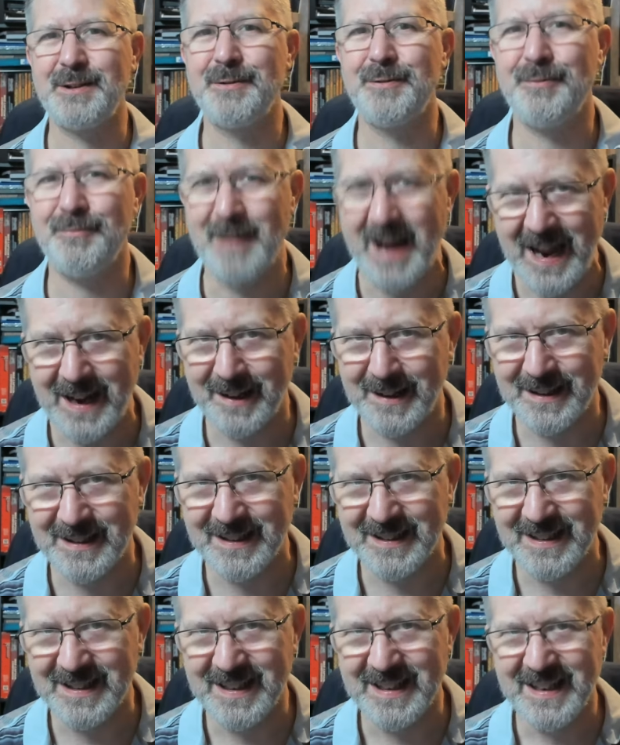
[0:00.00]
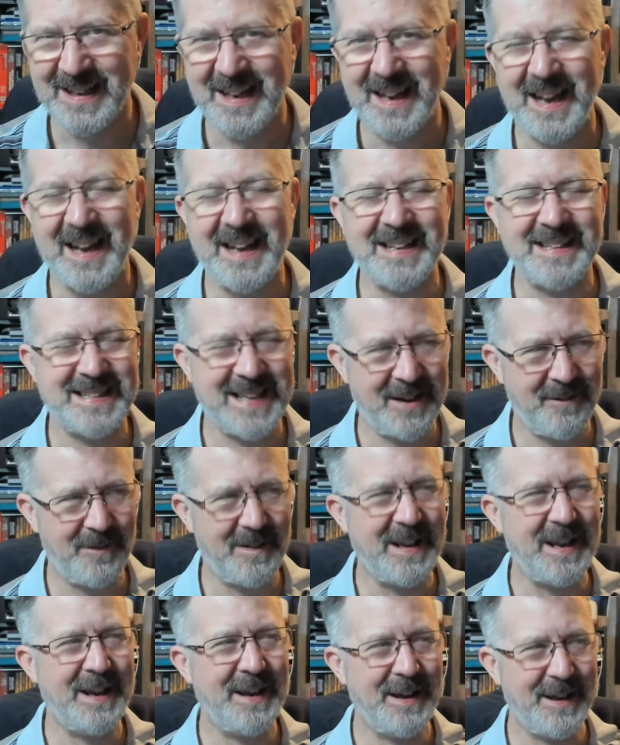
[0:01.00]
crack I
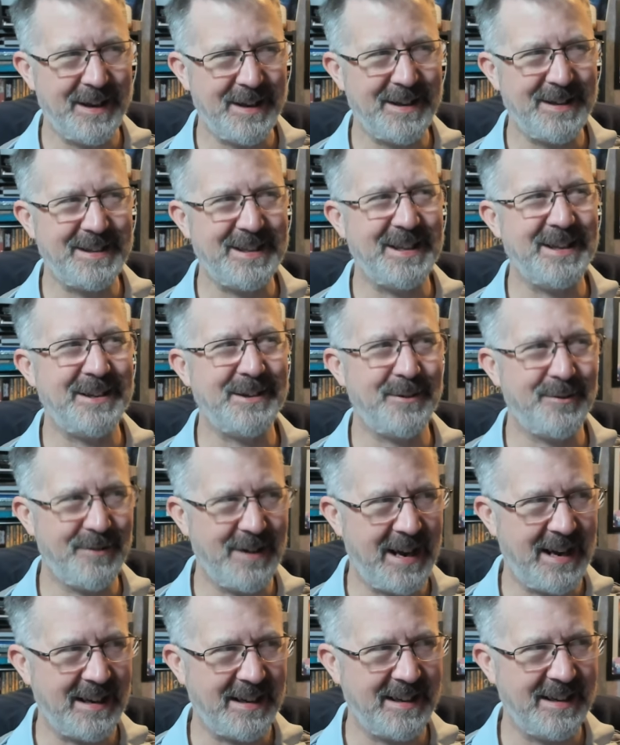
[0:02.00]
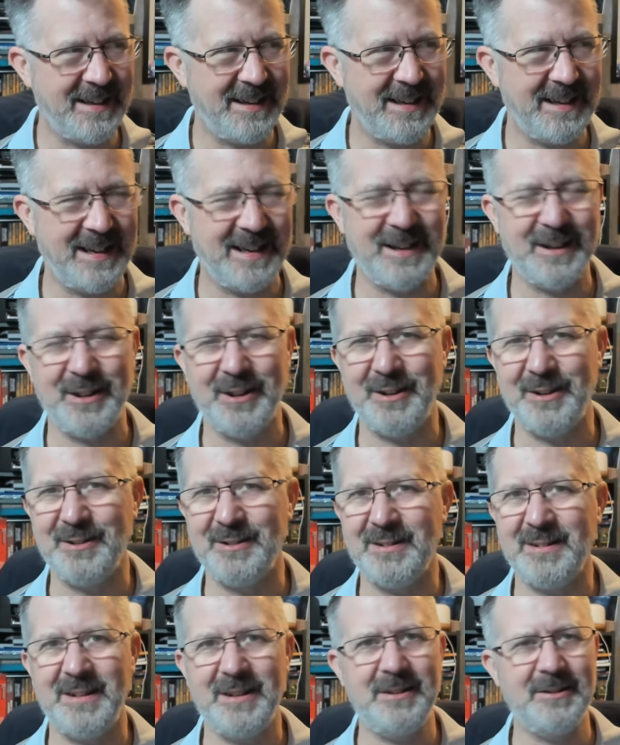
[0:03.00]
definitely heard a crack and I thought,
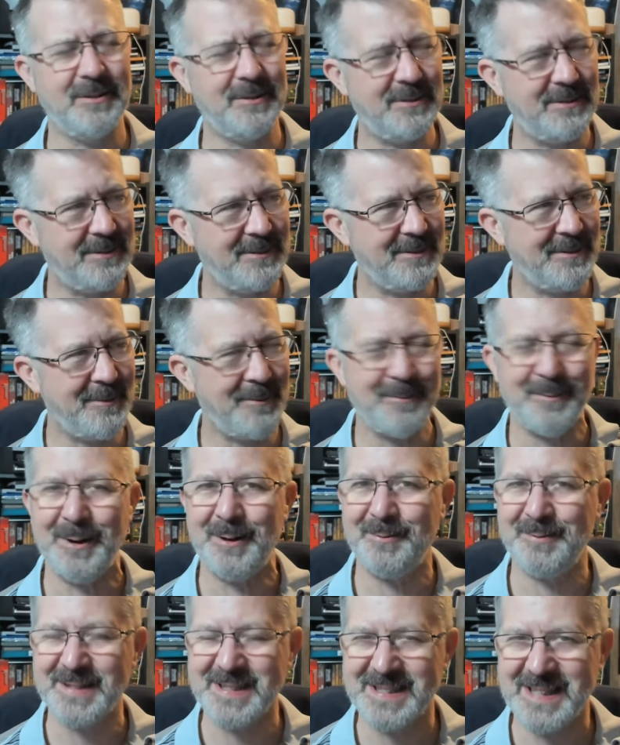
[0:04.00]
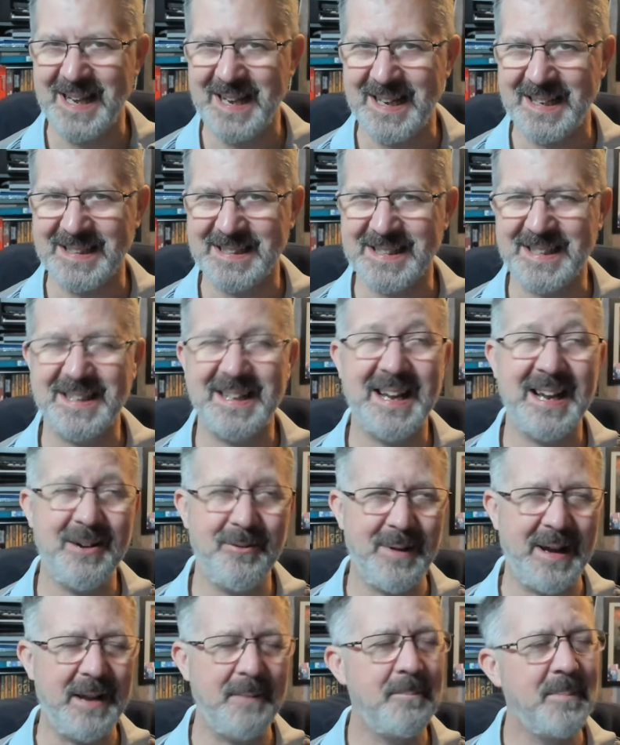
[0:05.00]
oh, what was that?
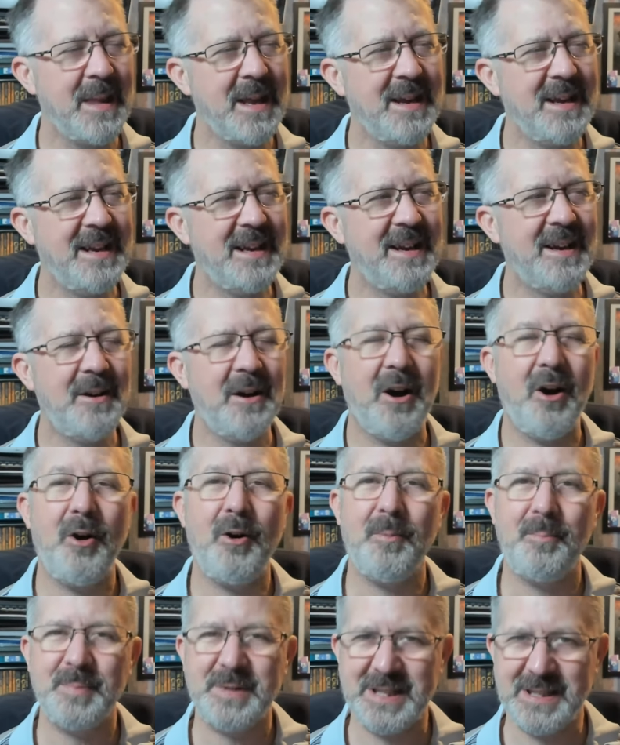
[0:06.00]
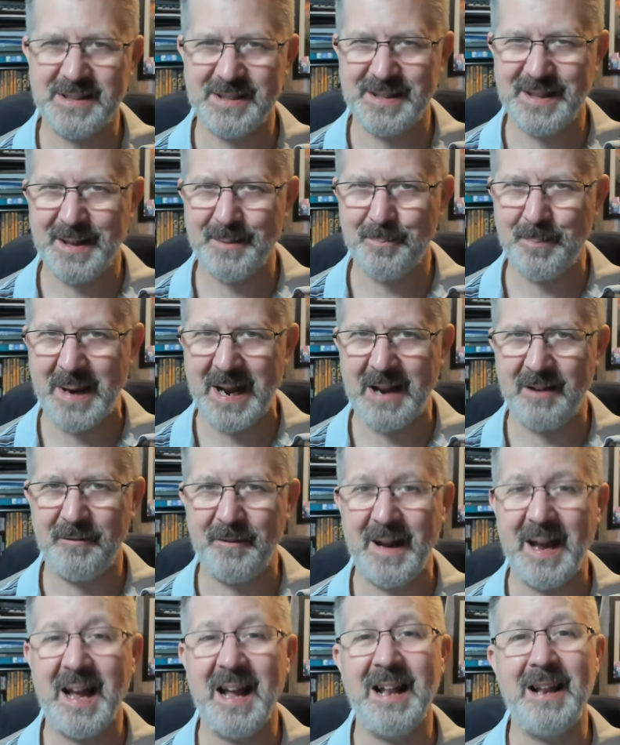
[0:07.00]
Anyway, hopped into the bath
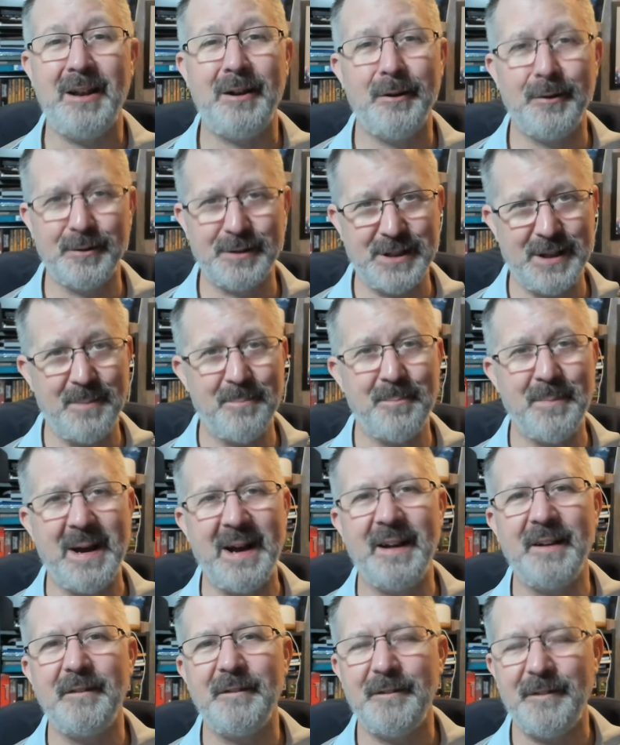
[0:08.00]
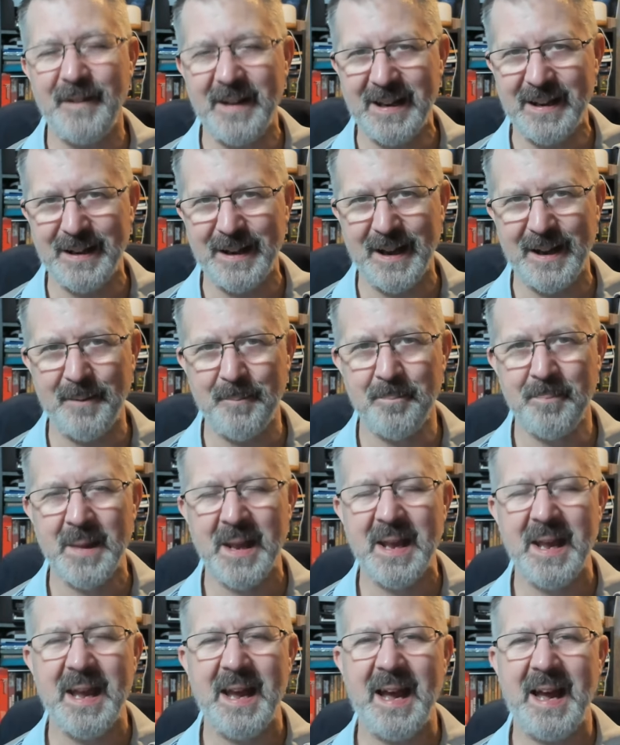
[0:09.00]
and looked at my finger.
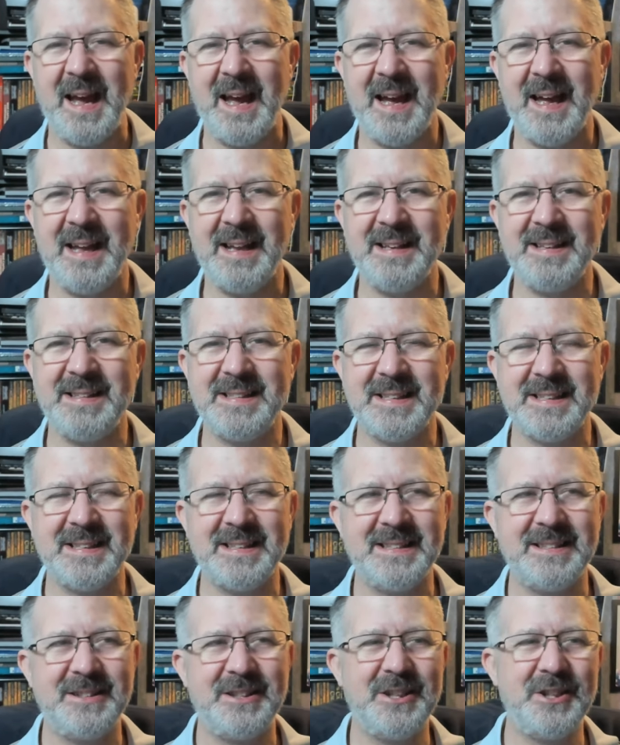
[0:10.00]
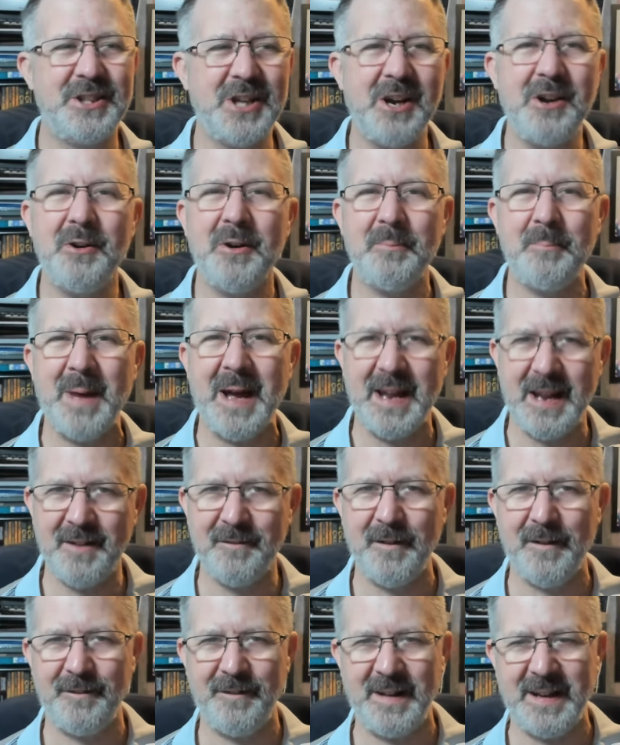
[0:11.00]
And to show you on my
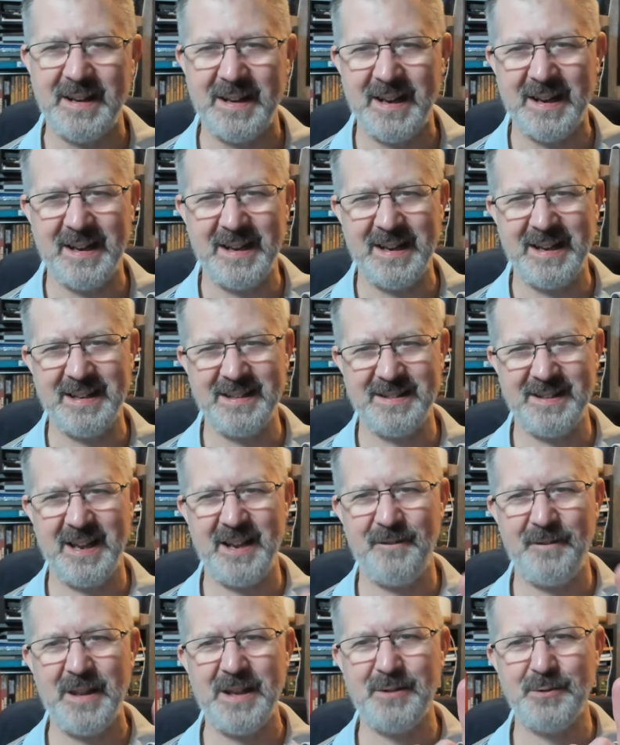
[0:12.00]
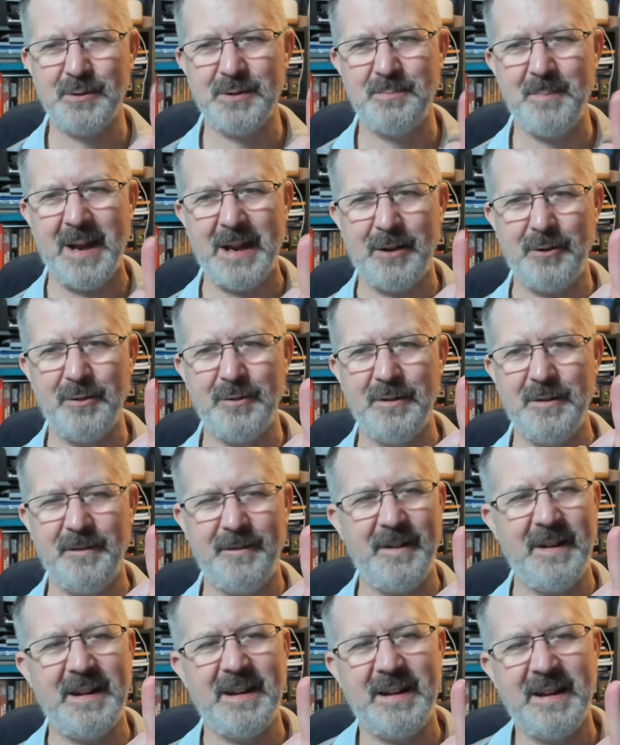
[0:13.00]
other finger is if this was my good
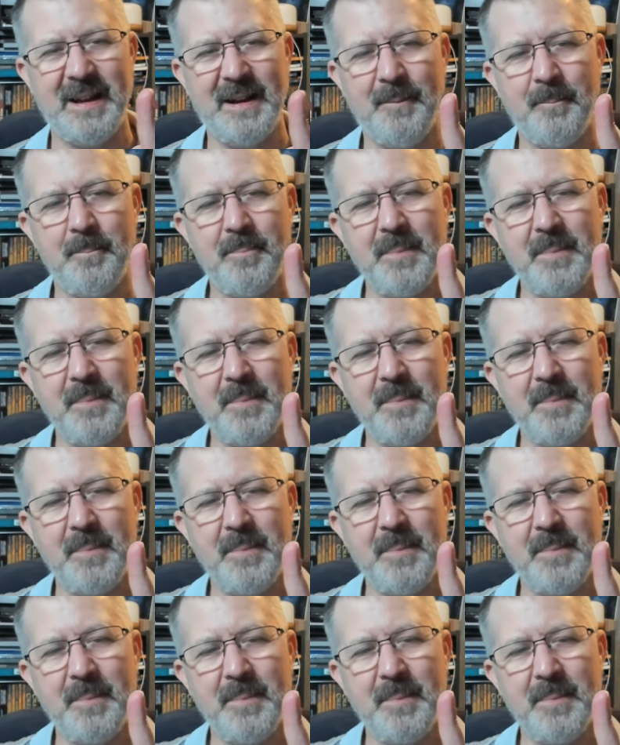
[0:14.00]
finger,